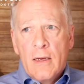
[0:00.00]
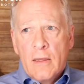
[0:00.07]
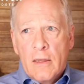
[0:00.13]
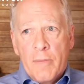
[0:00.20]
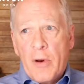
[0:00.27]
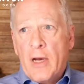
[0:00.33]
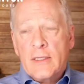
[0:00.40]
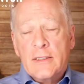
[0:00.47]

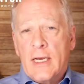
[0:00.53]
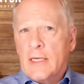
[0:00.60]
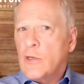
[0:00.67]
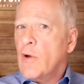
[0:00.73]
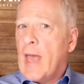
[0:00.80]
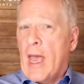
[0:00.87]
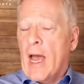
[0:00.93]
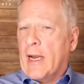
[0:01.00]
The boss says,
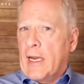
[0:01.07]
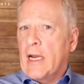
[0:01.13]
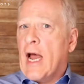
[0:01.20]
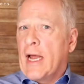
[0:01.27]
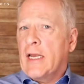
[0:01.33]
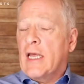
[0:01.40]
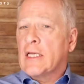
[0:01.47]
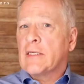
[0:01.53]
okay, I need
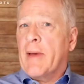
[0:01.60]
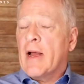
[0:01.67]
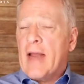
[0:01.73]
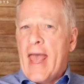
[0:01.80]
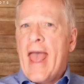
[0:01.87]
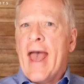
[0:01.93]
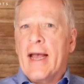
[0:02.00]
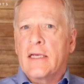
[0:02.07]
ideas about
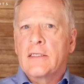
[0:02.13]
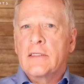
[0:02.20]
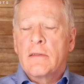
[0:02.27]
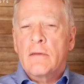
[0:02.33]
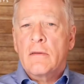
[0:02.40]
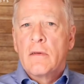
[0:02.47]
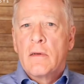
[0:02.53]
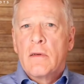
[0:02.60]
X.
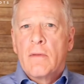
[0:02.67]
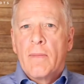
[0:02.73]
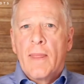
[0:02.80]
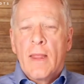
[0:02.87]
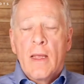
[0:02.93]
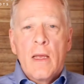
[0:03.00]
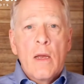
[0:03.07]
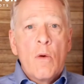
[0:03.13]

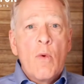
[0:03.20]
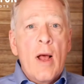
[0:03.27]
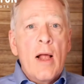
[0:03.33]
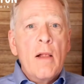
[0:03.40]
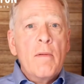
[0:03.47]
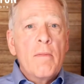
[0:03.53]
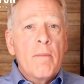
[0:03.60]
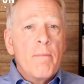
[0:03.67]

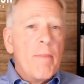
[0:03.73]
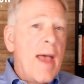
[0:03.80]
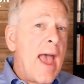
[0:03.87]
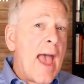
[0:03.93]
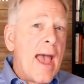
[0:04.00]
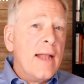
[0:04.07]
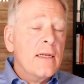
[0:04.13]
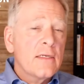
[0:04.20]
Well,
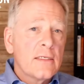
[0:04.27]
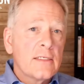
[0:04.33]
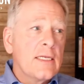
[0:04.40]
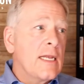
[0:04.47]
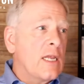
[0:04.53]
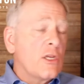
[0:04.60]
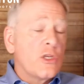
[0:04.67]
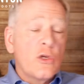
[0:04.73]
Pat,
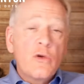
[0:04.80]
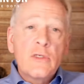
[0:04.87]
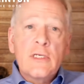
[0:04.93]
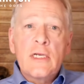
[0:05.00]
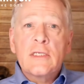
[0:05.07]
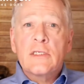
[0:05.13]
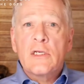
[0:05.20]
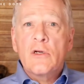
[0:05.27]
sitting 2
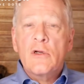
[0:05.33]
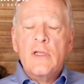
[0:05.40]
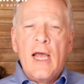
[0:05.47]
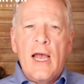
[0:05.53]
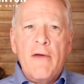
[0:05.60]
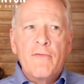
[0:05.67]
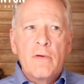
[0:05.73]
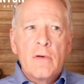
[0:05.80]
seats to your
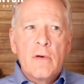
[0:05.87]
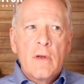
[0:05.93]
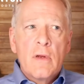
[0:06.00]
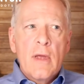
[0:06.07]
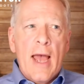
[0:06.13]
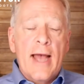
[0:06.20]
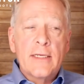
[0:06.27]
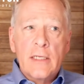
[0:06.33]
left,
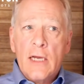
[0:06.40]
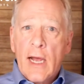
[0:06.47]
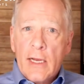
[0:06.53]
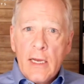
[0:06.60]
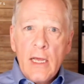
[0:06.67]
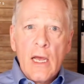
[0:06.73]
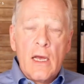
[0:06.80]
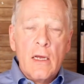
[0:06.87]
has an
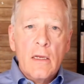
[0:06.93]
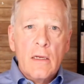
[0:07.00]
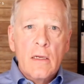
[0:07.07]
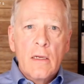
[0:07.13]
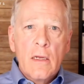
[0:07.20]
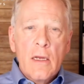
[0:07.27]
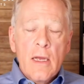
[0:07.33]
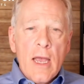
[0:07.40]
idea.
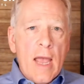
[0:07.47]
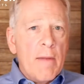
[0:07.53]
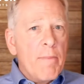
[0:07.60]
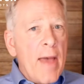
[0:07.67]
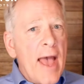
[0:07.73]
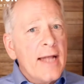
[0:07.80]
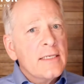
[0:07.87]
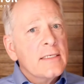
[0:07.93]
And
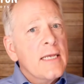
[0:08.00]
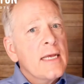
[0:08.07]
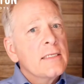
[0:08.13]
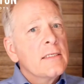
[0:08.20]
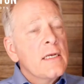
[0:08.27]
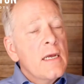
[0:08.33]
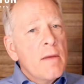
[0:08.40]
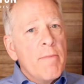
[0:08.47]
Pat
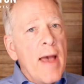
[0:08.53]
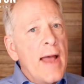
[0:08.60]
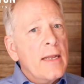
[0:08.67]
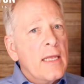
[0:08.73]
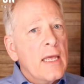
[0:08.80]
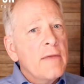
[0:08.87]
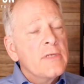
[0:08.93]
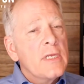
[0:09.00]

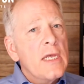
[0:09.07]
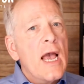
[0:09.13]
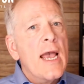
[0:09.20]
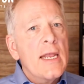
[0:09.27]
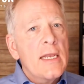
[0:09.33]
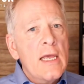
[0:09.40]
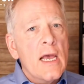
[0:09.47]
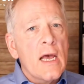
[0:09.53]
gives the
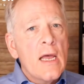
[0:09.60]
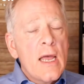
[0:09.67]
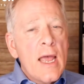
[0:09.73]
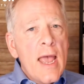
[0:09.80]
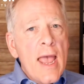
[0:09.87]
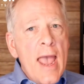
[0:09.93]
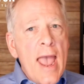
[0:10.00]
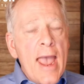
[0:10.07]
idea.
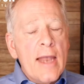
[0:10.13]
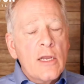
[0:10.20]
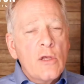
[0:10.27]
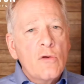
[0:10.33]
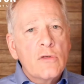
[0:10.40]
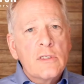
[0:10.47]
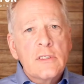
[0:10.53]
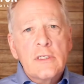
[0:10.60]
And
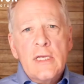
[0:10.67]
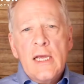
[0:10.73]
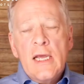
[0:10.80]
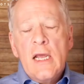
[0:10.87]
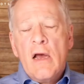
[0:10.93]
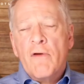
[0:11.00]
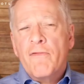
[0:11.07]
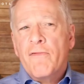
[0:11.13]
you see
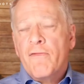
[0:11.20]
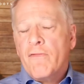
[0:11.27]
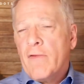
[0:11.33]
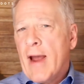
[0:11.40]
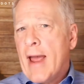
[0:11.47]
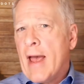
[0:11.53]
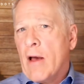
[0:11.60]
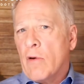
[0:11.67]
a
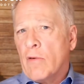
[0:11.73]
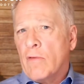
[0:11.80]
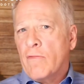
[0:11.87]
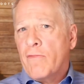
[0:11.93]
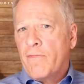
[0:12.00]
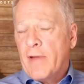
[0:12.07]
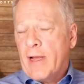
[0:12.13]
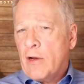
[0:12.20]
frown
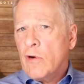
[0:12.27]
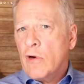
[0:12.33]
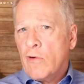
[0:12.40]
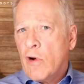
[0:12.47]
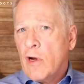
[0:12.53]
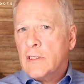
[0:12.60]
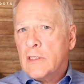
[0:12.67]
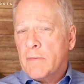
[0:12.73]
flicker
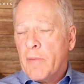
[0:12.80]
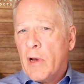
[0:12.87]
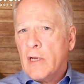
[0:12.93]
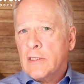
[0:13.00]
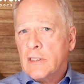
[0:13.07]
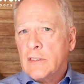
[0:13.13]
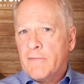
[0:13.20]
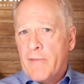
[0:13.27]
across the
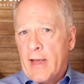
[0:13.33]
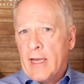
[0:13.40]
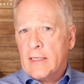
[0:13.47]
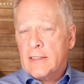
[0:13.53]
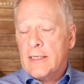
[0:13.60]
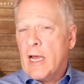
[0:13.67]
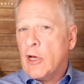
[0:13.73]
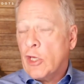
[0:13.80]
boss's
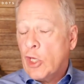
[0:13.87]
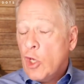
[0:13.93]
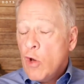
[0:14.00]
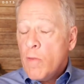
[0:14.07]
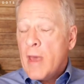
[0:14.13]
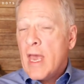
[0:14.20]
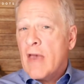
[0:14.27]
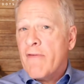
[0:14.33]
face. Now, you
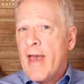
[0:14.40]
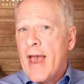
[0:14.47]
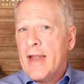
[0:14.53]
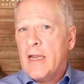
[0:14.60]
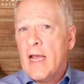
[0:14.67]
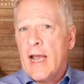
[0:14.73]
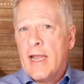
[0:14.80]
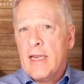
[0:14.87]
may have had
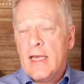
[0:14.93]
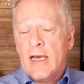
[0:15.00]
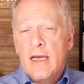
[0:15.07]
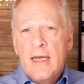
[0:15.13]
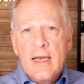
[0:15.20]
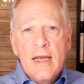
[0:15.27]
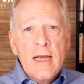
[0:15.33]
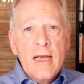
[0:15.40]
an idea
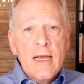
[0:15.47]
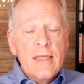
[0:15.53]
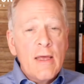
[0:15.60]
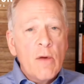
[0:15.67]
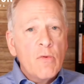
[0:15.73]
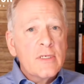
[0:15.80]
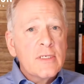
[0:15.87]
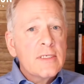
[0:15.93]
that
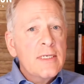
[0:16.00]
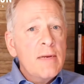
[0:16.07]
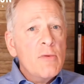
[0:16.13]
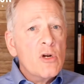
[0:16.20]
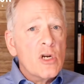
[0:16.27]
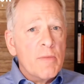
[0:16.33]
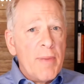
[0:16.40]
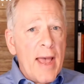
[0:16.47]
was
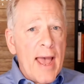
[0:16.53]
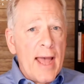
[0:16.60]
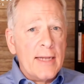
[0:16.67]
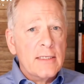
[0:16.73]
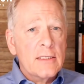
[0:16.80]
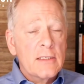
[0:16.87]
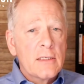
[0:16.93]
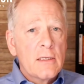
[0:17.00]
similar to
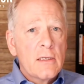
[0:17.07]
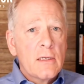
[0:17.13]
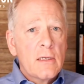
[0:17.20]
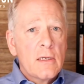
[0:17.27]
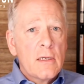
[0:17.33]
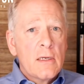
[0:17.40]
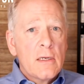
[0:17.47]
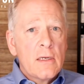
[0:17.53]
Pat's.
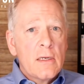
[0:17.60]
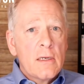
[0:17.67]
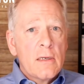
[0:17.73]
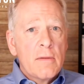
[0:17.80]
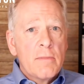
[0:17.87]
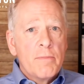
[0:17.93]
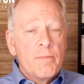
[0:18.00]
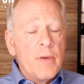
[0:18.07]

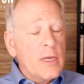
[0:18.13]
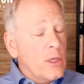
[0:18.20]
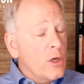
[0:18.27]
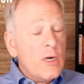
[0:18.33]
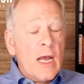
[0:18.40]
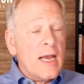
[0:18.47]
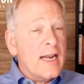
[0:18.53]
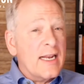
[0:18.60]
But you're
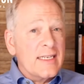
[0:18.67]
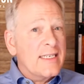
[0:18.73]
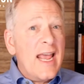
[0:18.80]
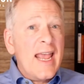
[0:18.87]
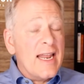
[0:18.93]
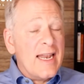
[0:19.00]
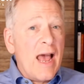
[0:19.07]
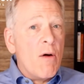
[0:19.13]
not going to say
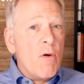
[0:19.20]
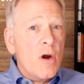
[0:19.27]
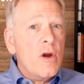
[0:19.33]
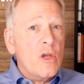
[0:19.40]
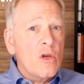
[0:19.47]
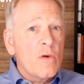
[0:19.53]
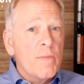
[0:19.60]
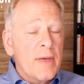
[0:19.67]
it now, are
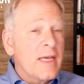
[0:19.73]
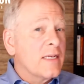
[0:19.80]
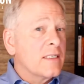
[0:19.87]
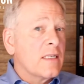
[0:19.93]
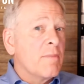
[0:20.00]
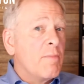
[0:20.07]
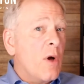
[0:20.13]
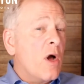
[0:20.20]
you? Because
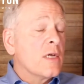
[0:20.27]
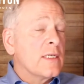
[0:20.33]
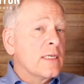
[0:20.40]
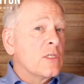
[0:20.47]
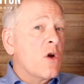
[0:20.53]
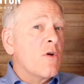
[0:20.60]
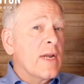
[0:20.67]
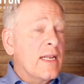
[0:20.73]
the boss has
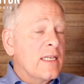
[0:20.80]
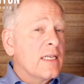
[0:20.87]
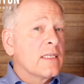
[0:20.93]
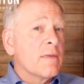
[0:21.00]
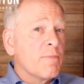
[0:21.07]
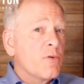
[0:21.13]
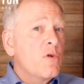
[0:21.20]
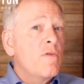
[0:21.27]
already
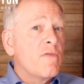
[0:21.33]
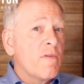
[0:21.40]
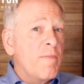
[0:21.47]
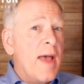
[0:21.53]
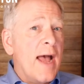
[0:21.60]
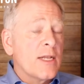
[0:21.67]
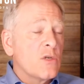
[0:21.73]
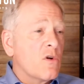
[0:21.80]
disapproved of
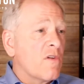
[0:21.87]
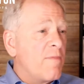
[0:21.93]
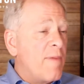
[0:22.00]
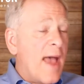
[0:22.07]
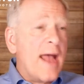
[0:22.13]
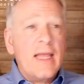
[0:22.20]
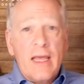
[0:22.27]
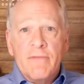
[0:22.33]
Pat's. Or if
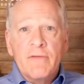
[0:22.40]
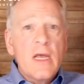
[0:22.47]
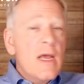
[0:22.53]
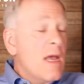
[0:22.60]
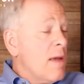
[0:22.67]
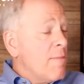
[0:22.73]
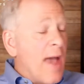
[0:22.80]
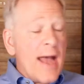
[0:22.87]
Pat
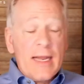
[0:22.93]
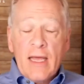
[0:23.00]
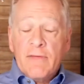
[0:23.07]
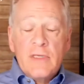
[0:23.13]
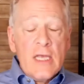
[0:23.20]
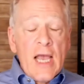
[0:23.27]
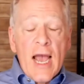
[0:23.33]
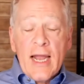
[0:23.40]
gives
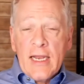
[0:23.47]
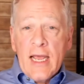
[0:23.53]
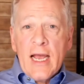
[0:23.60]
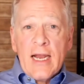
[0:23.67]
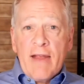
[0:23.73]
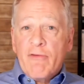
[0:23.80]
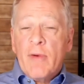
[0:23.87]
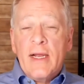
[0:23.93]
the idea
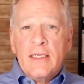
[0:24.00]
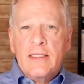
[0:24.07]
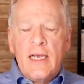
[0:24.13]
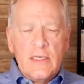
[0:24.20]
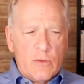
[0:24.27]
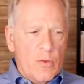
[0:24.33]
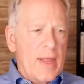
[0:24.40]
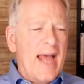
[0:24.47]
and everybody
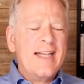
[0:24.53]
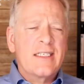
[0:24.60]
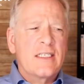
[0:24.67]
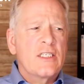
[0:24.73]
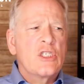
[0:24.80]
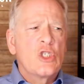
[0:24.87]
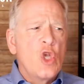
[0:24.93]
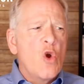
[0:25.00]
says, well, that's
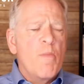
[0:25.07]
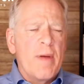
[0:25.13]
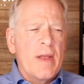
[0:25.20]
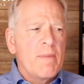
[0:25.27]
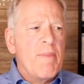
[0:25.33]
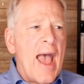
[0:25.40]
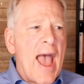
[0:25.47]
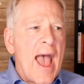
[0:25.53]
stupid,
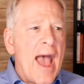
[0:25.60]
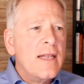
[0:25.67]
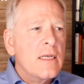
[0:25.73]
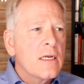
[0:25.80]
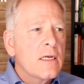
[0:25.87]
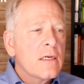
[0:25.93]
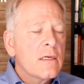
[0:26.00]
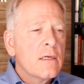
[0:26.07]
Pat.
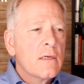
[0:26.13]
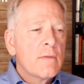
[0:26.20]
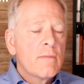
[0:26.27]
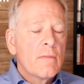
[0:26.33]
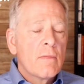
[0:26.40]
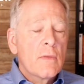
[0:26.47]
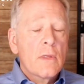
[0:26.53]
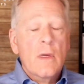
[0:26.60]

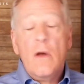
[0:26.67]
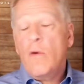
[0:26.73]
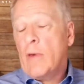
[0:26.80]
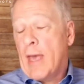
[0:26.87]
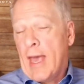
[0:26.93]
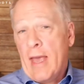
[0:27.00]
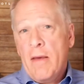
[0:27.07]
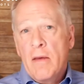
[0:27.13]

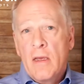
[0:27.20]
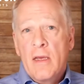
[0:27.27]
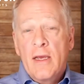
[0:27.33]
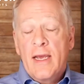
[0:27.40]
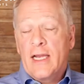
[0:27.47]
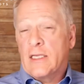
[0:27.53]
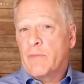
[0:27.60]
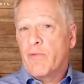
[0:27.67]
Okay,
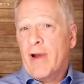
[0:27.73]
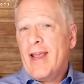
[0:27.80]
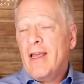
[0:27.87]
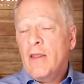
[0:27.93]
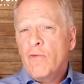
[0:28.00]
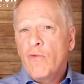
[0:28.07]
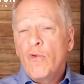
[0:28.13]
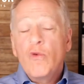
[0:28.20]
it's breaking
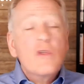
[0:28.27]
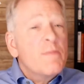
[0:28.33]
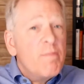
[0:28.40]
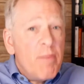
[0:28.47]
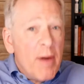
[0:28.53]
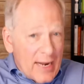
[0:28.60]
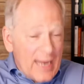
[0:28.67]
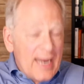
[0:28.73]
the rules,
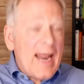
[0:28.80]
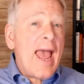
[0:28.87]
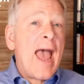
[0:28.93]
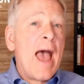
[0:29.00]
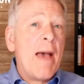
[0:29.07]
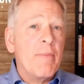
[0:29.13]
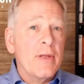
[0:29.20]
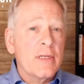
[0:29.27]
but it
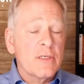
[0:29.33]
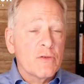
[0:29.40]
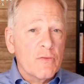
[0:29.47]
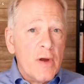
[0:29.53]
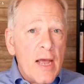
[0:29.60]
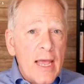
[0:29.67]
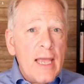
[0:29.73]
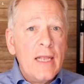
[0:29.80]
happens,
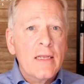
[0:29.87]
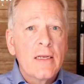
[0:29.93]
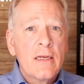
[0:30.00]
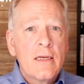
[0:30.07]
right?